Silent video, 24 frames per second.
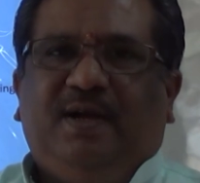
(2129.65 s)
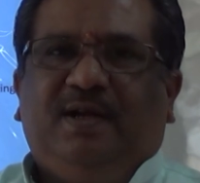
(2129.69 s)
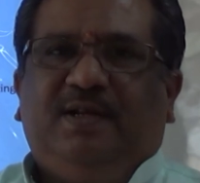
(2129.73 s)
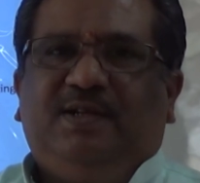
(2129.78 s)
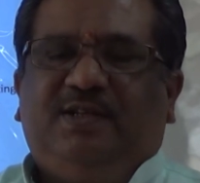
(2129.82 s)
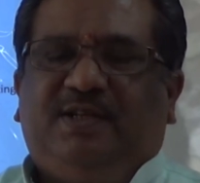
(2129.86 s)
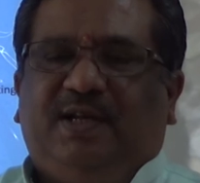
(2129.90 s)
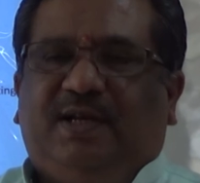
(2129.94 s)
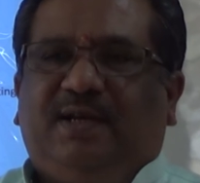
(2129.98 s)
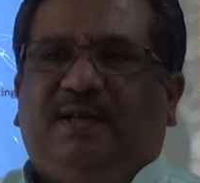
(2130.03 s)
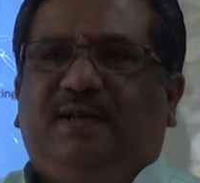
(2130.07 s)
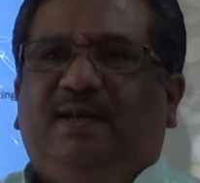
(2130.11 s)

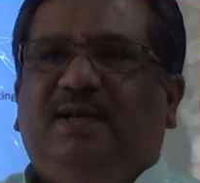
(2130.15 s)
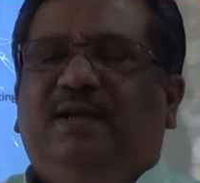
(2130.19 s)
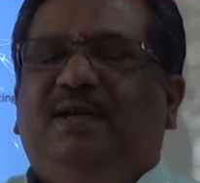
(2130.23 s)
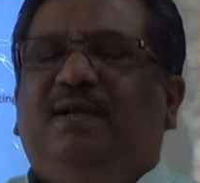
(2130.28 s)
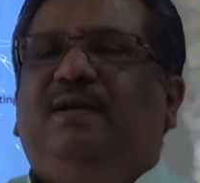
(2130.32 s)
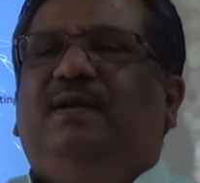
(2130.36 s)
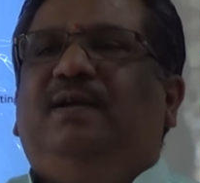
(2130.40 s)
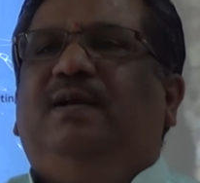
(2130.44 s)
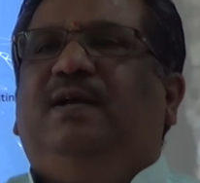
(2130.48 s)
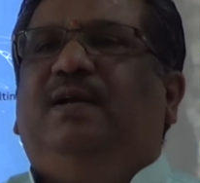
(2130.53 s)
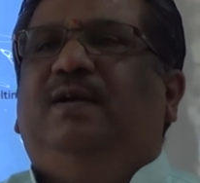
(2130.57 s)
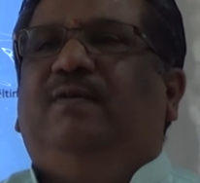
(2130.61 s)
Generally,
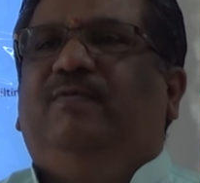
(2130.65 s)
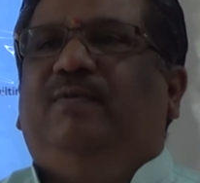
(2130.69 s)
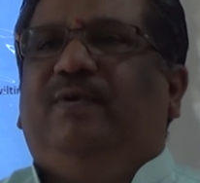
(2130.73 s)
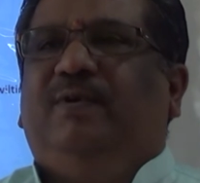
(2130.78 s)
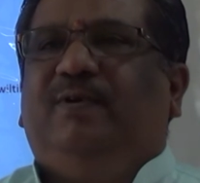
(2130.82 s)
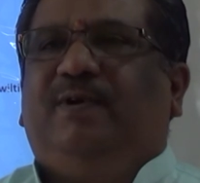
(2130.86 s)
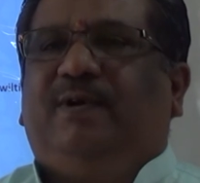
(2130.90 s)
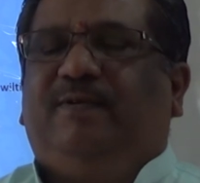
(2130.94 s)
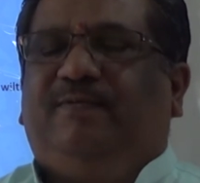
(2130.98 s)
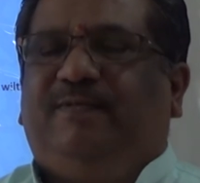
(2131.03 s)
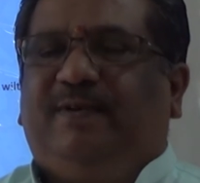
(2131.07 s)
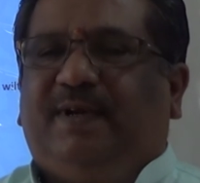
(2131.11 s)
when you
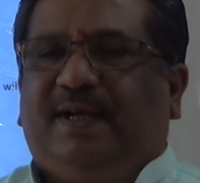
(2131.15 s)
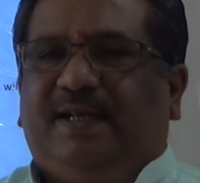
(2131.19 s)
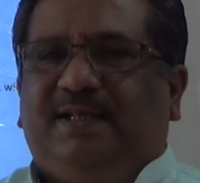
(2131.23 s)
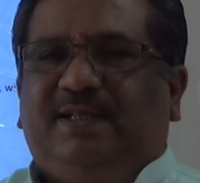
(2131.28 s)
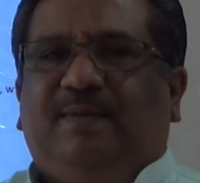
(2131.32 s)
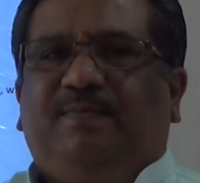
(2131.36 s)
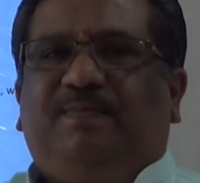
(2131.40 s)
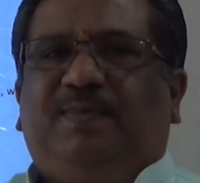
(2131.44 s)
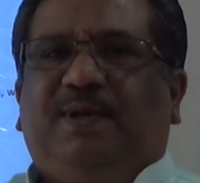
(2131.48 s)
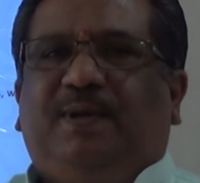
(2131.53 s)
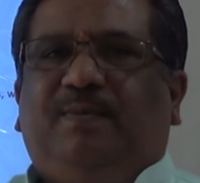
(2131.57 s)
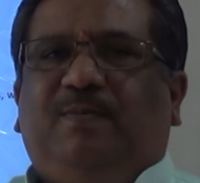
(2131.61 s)
refer
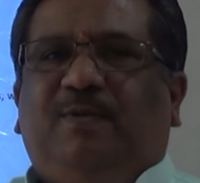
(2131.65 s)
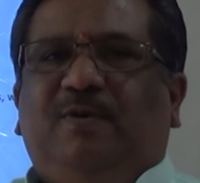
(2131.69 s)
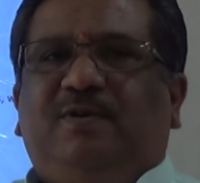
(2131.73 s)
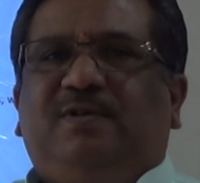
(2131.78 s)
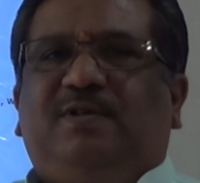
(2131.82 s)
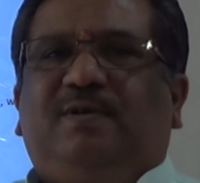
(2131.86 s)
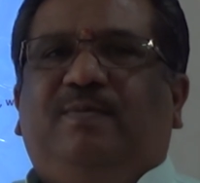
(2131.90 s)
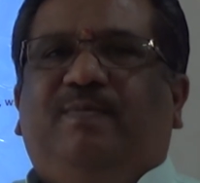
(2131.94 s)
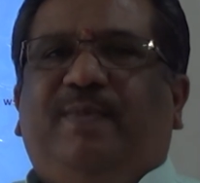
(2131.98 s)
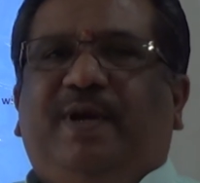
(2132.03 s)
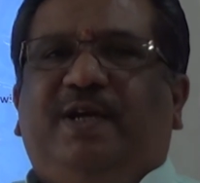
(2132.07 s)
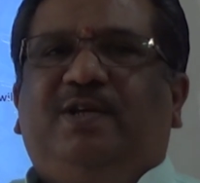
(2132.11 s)
exemplar
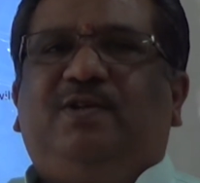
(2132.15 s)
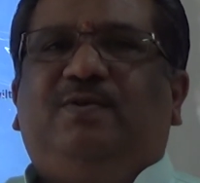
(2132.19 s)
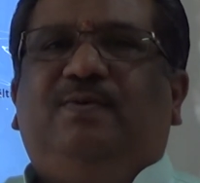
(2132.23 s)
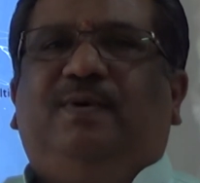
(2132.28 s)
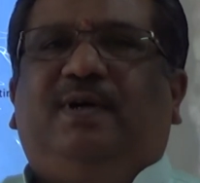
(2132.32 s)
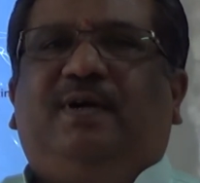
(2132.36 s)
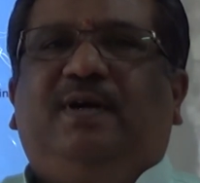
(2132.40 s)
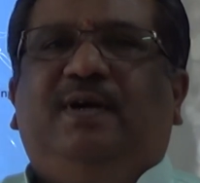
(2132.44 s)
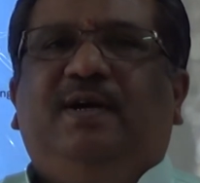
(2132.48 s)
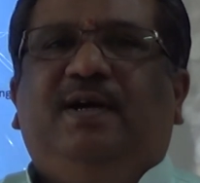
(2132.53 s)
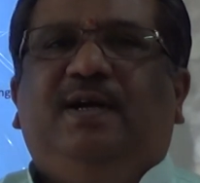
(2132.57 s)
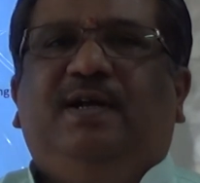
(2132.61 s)
books, make
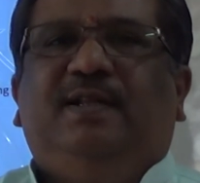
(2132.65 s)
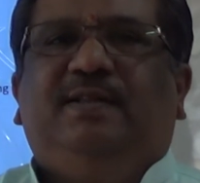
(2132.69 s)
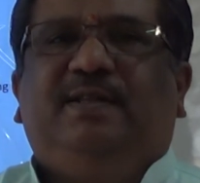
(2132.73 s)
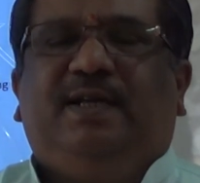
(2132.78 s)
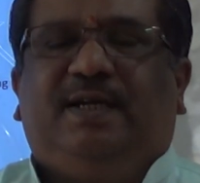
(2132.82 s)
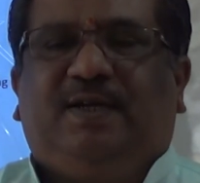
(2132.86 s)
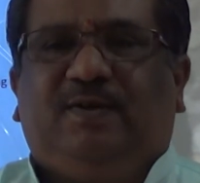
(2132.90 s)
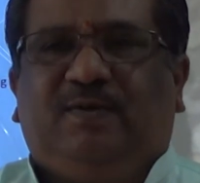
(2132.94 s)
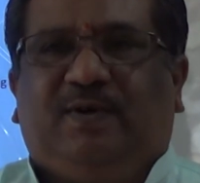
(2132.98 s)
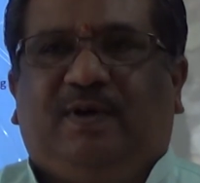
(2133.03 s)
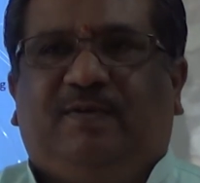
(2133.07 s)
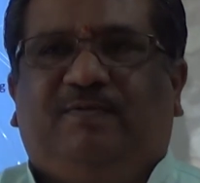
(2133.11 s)
sure that
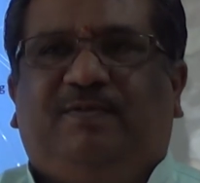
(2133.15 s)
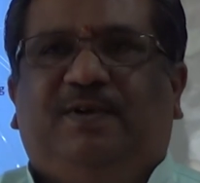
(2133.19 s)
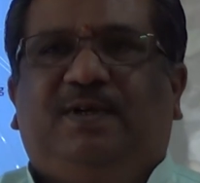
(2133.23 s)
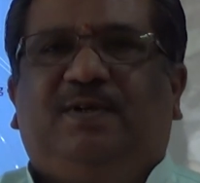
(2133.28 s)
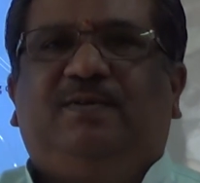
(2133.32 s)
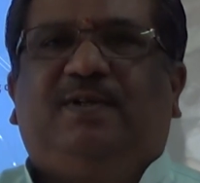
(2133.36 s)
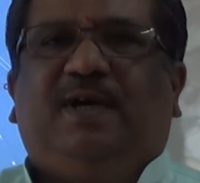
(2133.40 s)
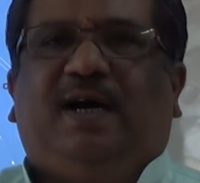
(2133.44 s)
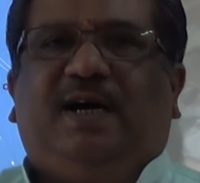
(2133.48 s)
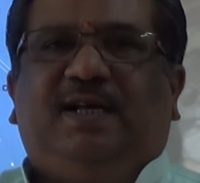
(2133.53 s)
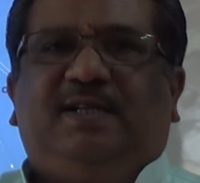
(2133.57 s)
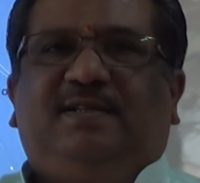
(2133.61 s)
you refer to
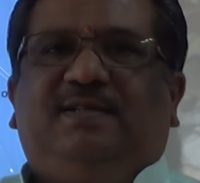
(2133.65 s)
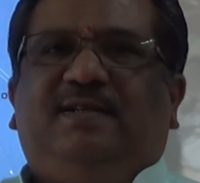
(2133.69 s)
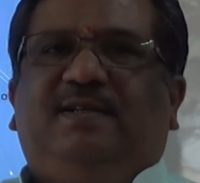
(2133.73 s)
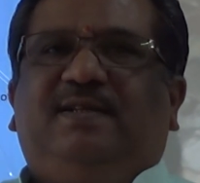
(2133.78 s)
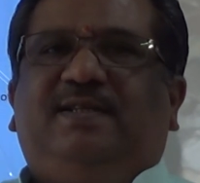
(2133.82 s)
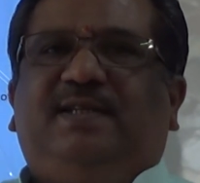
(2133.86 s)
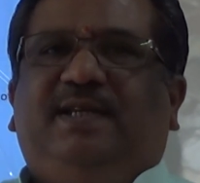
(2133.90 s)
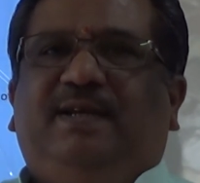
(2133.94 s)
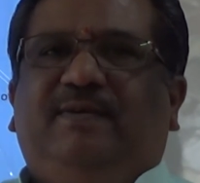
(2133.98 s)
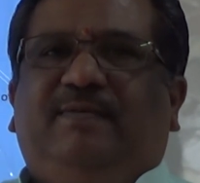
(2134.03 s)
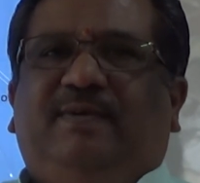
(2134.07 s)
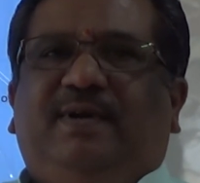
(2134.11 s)
the answers
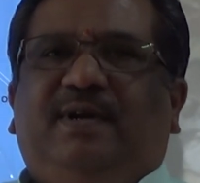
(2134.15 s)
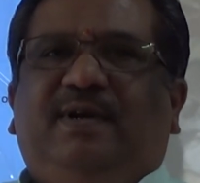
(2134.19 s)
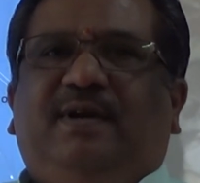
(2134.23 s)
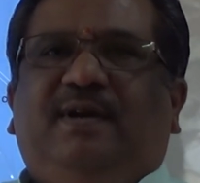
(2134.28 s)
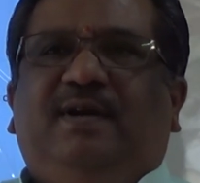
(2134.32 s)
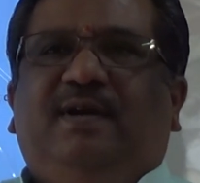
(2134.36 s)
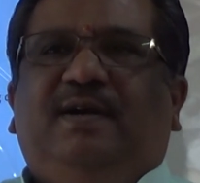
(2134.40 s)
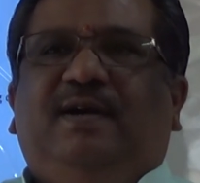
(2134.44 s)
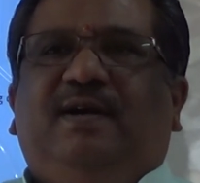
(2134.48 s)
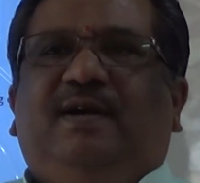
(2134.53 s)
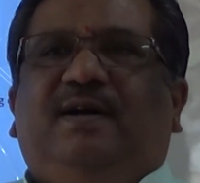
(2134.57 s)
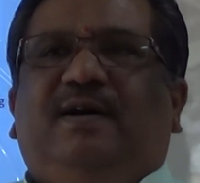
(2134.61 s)
given
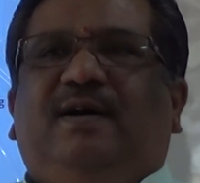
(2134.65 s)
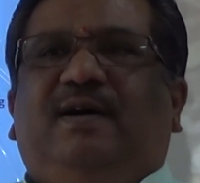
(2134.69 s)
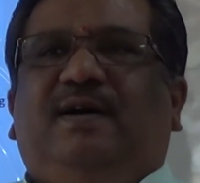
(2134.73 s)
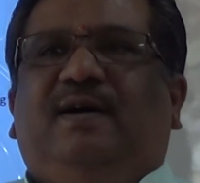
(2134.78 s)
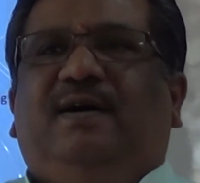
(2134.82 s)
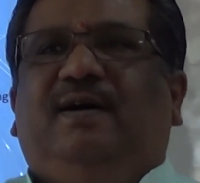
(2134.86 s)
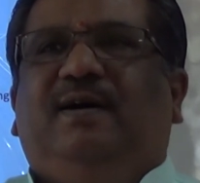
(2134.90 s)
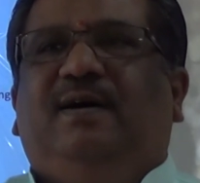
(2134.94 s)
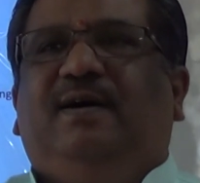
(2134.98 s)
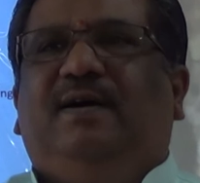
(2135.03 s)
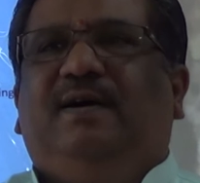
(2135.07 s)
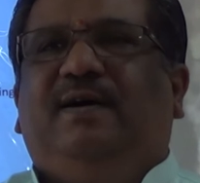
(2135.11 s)

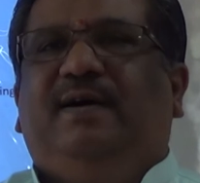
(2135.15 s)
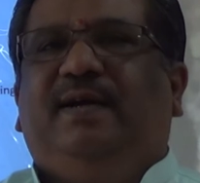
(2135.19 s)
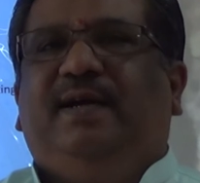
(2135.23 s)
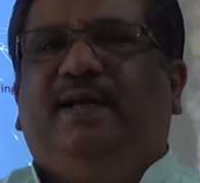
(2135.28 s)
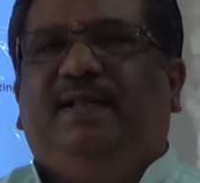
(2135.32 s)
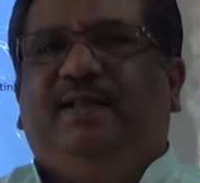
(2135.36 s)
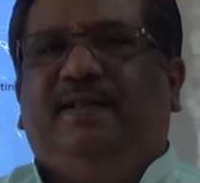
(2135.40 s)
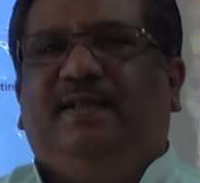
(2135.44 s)
at